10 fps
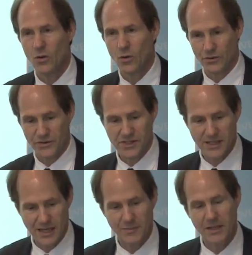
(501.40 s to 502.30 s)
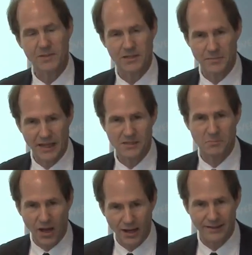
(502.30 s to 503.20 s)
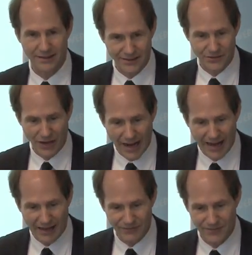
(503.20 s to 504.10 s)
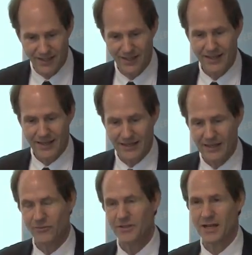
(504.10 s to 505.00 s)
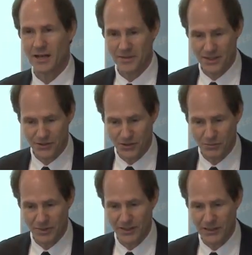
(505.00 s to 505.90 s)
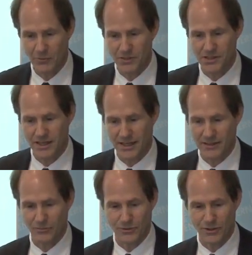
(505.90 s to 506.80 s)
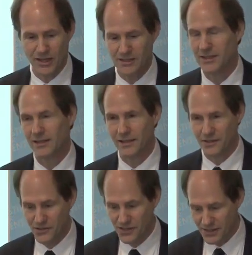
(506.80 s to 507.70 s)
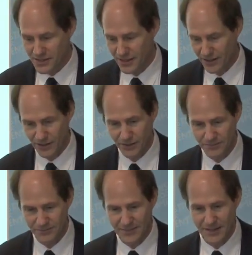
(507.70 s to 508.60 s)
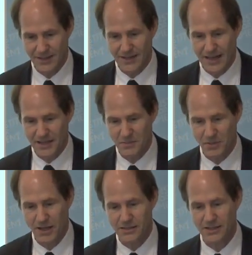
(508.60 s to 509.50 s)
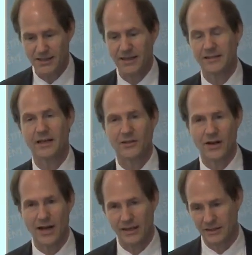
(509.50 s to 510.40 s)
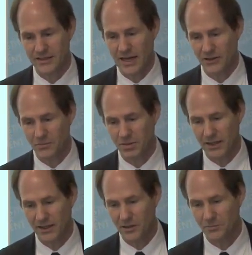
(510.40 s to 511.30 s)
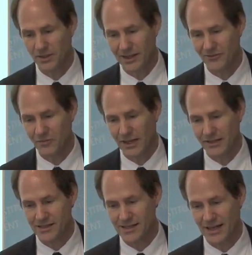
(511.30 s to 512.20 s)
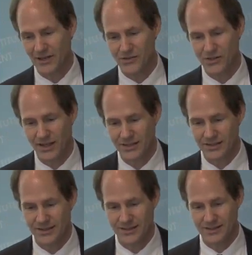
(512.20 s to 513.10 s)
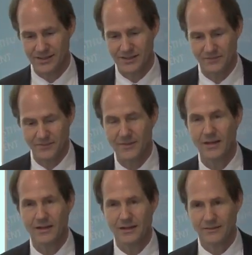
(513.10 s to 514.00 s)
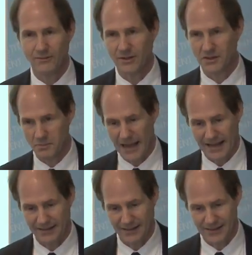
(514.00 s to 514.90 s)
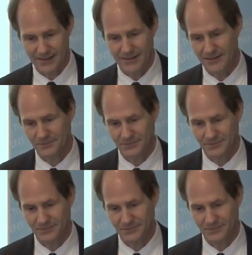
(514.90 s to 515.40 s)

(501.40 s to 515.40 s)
or this guy may be the best body in the draft. And every time they do, Billy will say, we're not selling jeans here, and deposit yet another highly touted player beloved by the scouts onto his bad list,